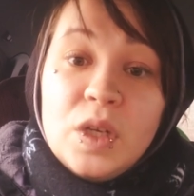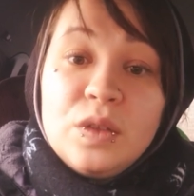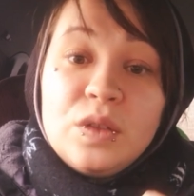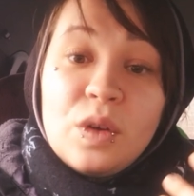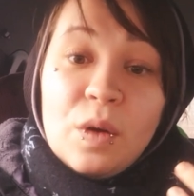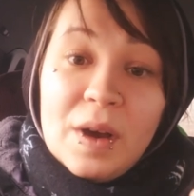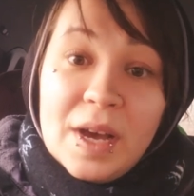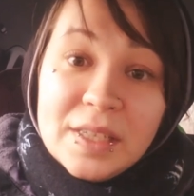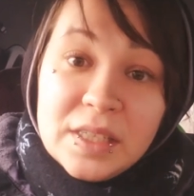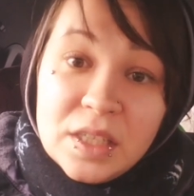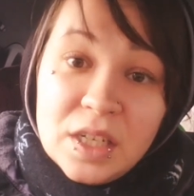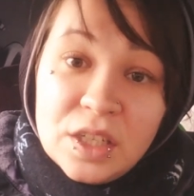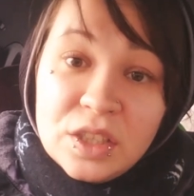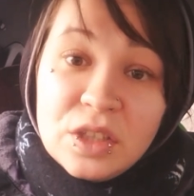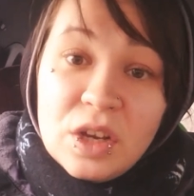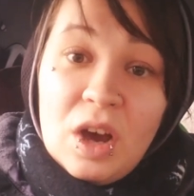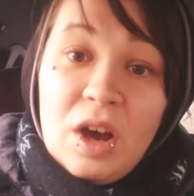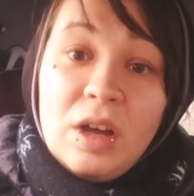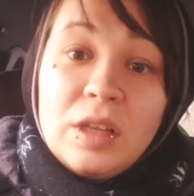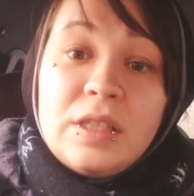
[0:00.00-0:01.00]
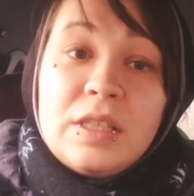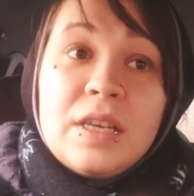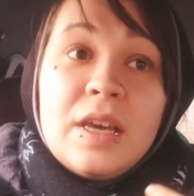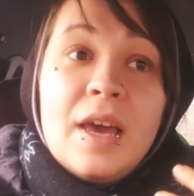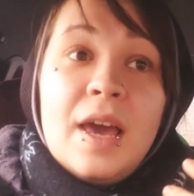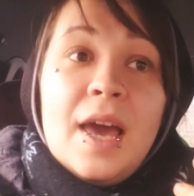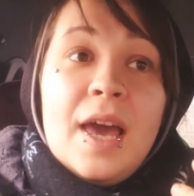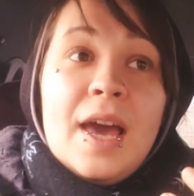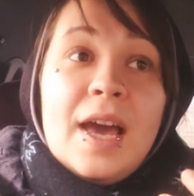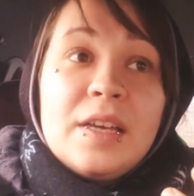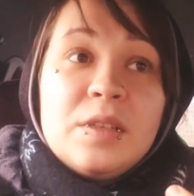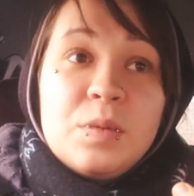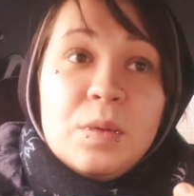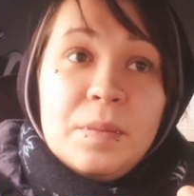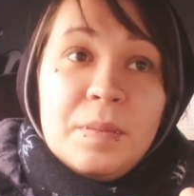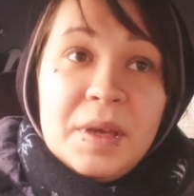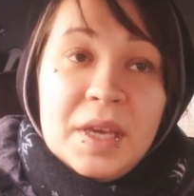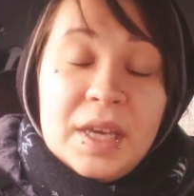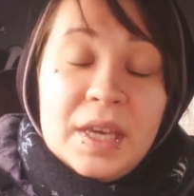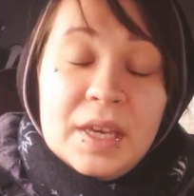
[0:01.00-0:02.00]
So as an adult, as we
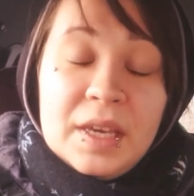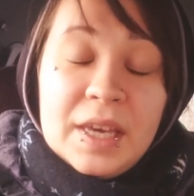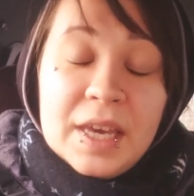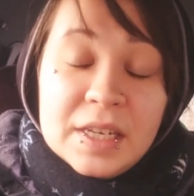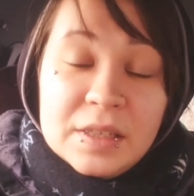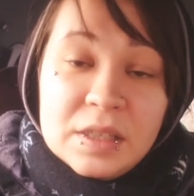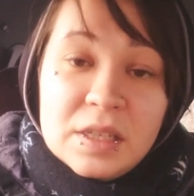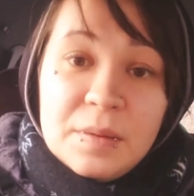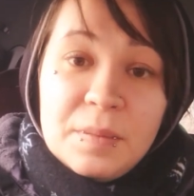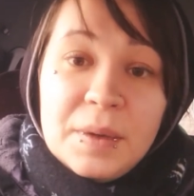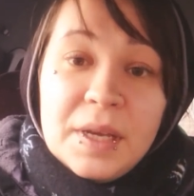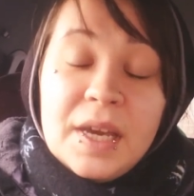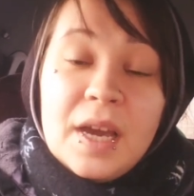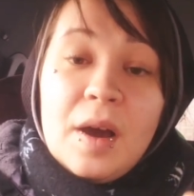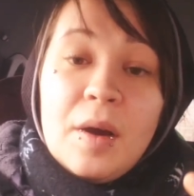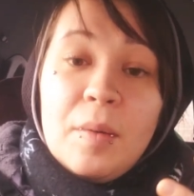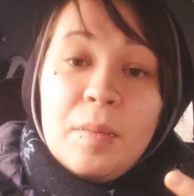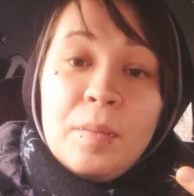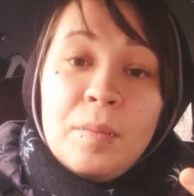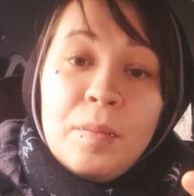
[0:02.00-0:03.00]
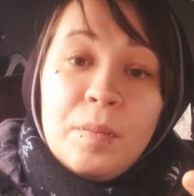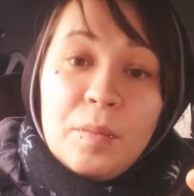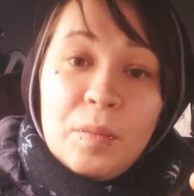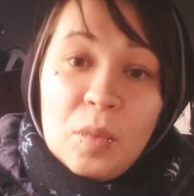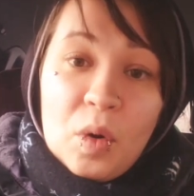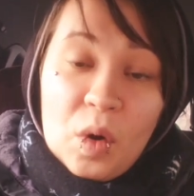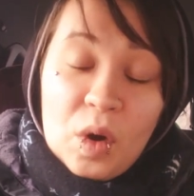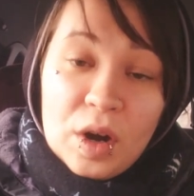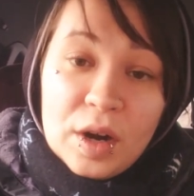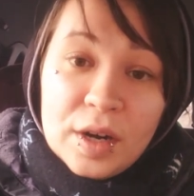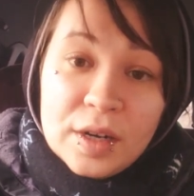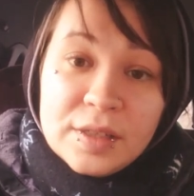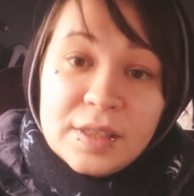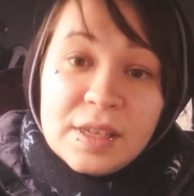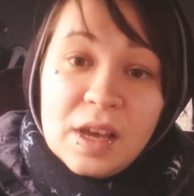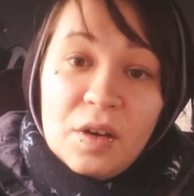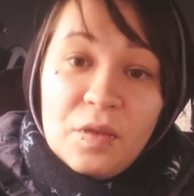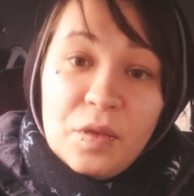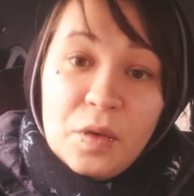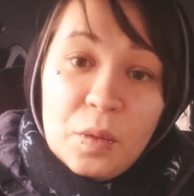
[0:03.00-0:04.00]
begin to become more
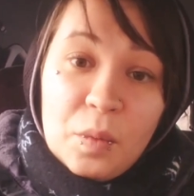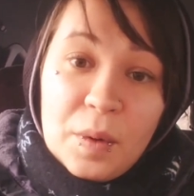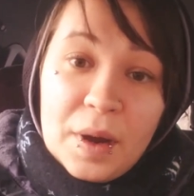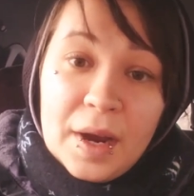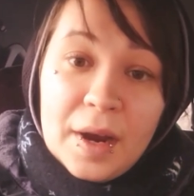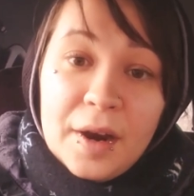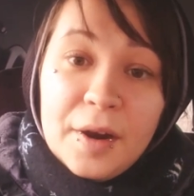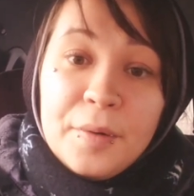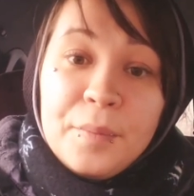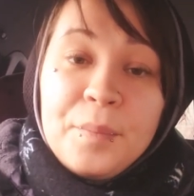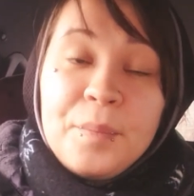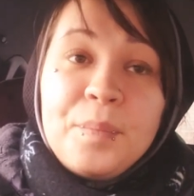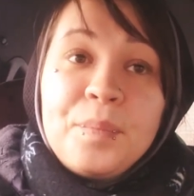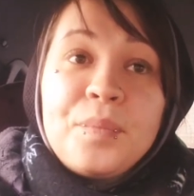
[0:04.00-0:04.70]
self-aware,